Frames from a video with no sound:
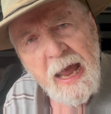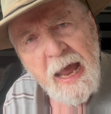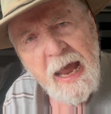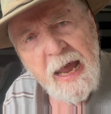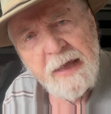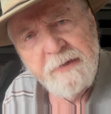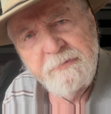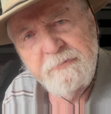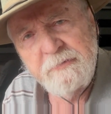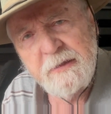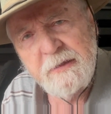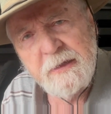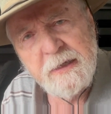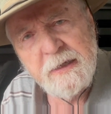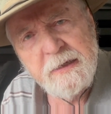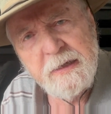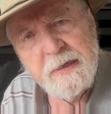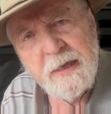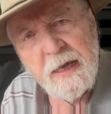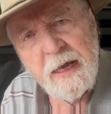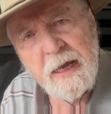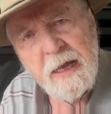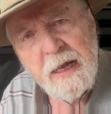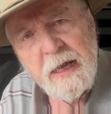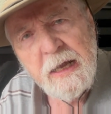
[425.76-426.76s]
at
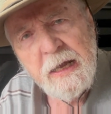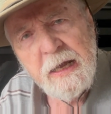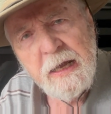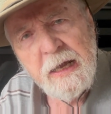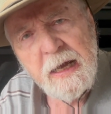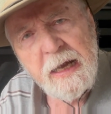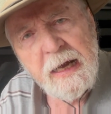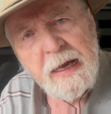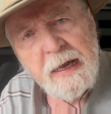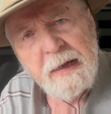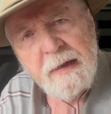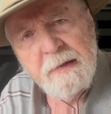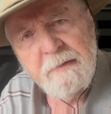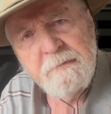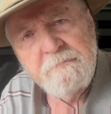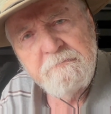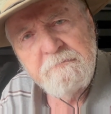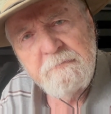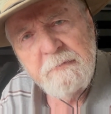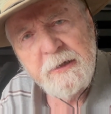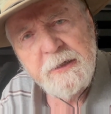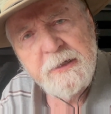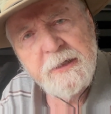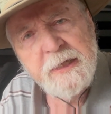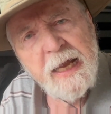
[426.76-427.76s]
the
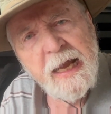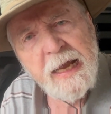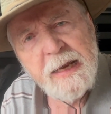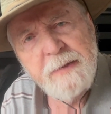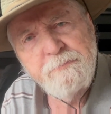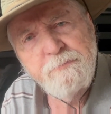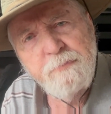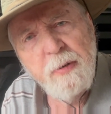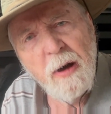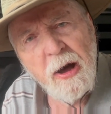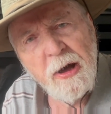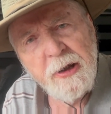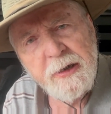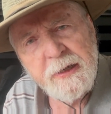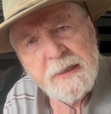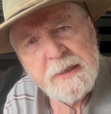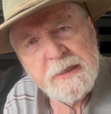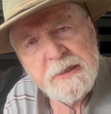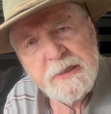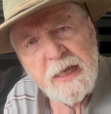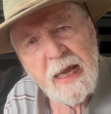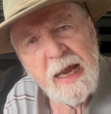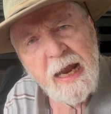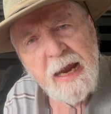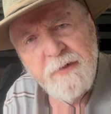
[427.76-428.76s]
dead
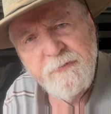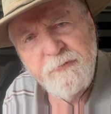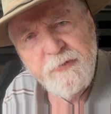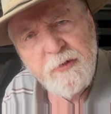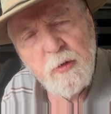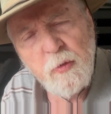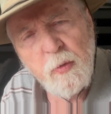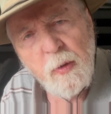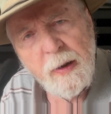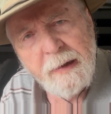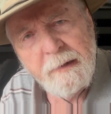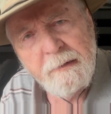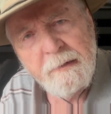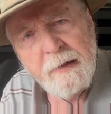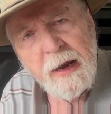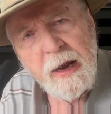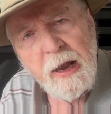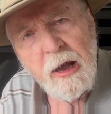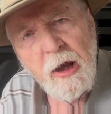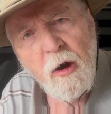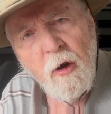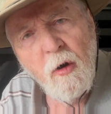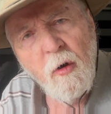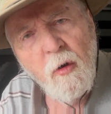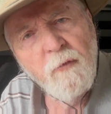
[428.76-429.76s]
bodies everywhere.
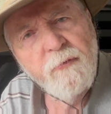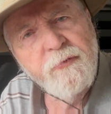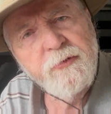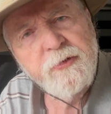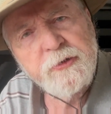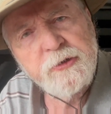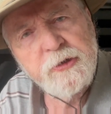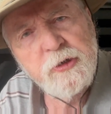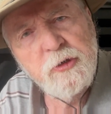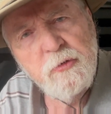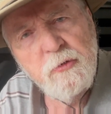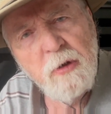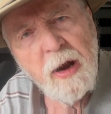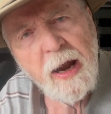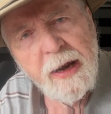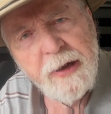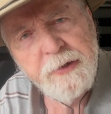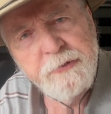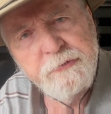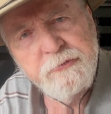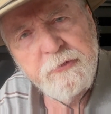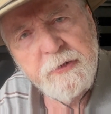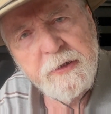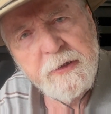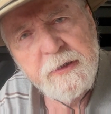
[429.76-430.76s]
Over
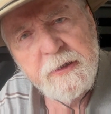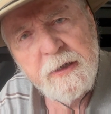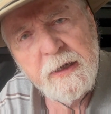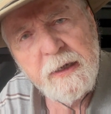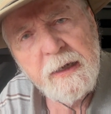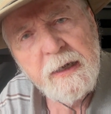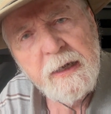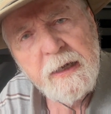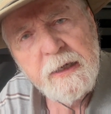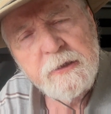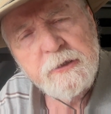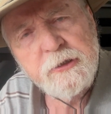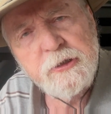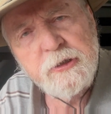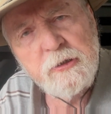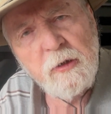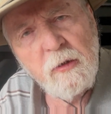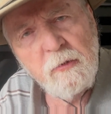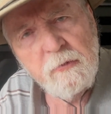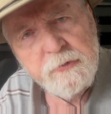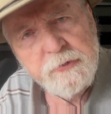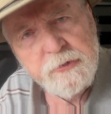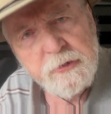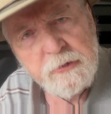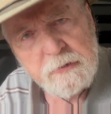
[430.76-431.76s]
200
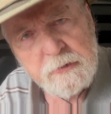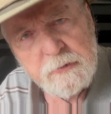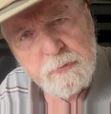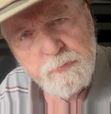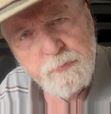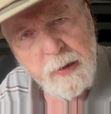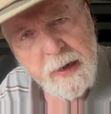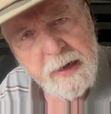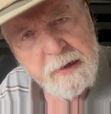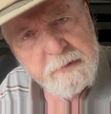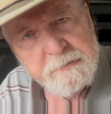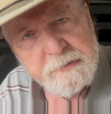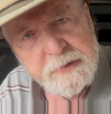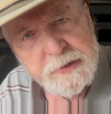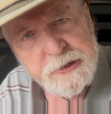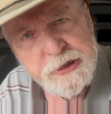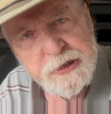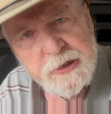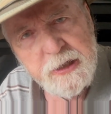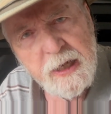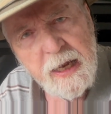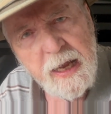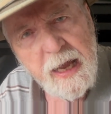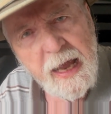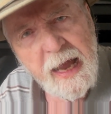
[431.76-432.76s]
soldiers
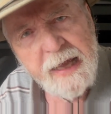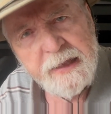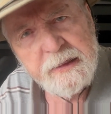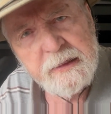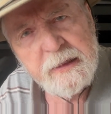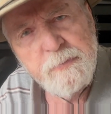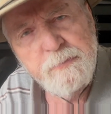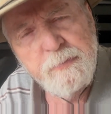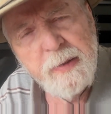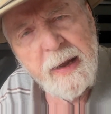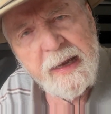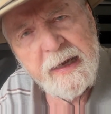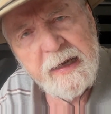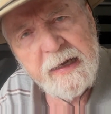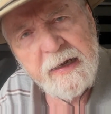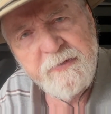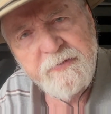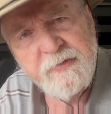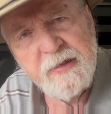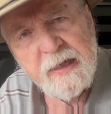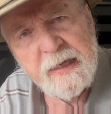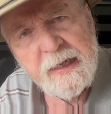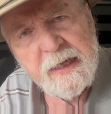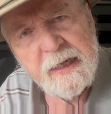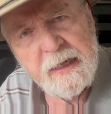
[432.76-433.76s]
perished at the Battle
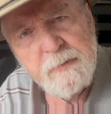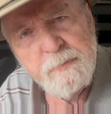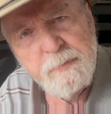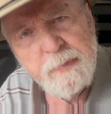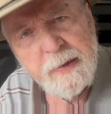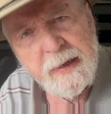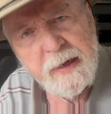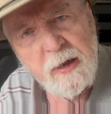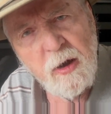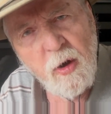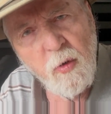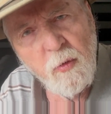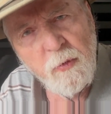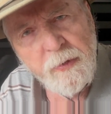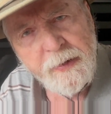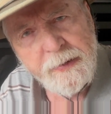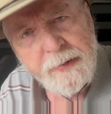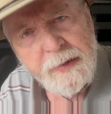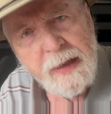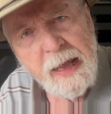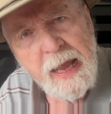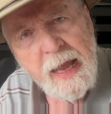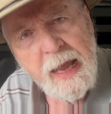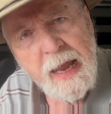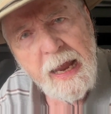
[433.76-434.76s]
of the Little Big
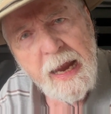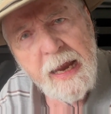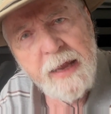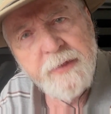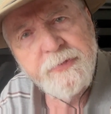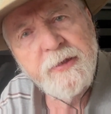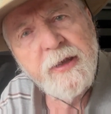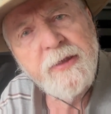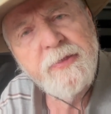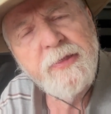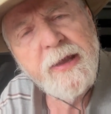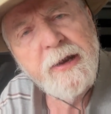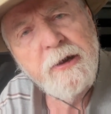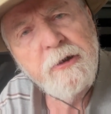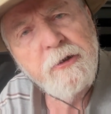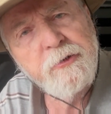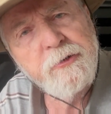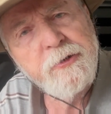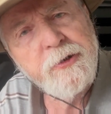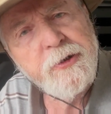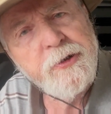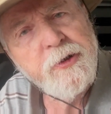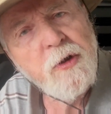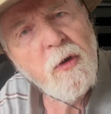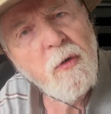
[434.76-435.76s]
Horn. And then they
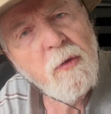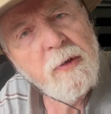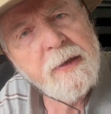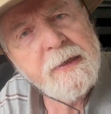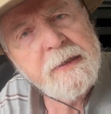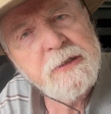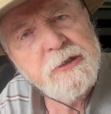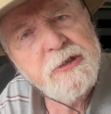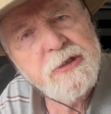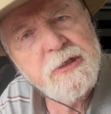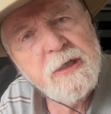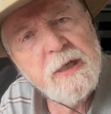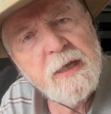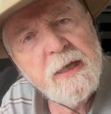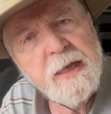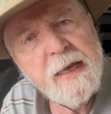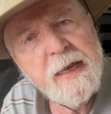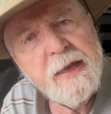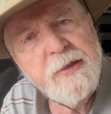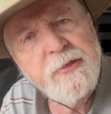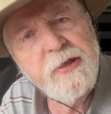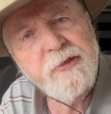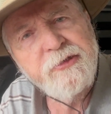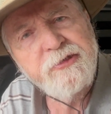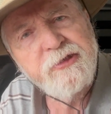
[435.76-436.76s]
heard a noise
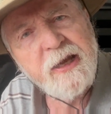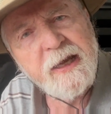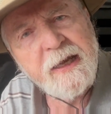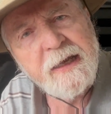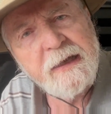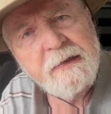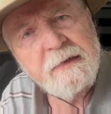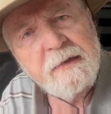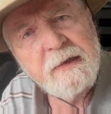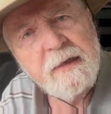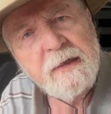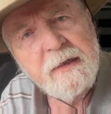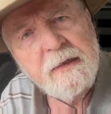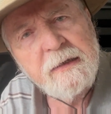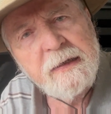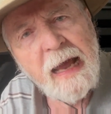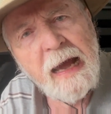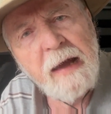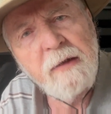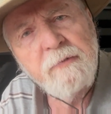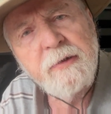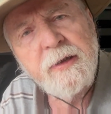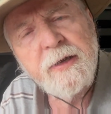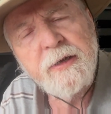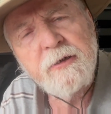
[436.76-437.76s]
in the thicket,
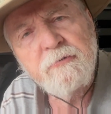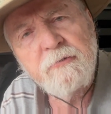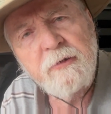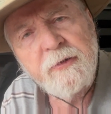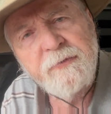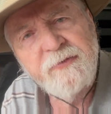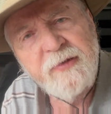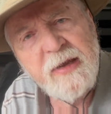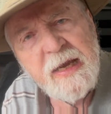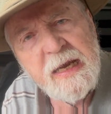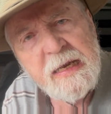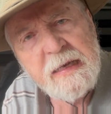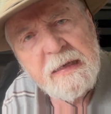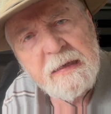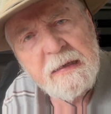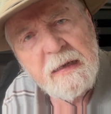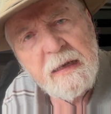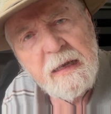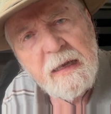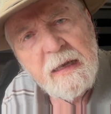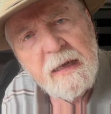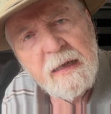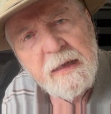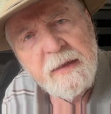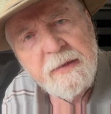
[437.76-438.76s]
down in a ravine.
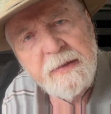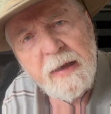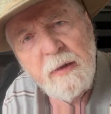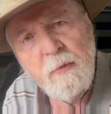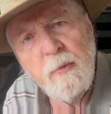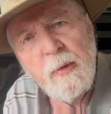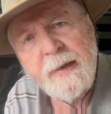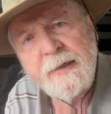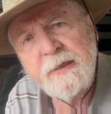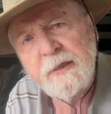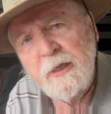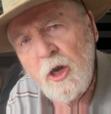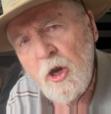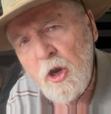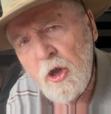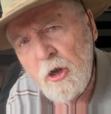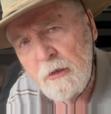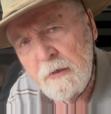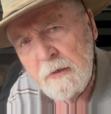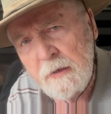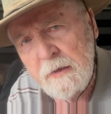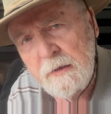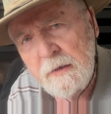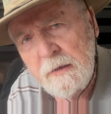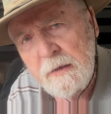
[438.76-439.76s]
They went to
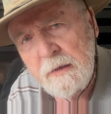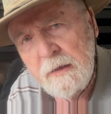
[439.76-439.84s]
look,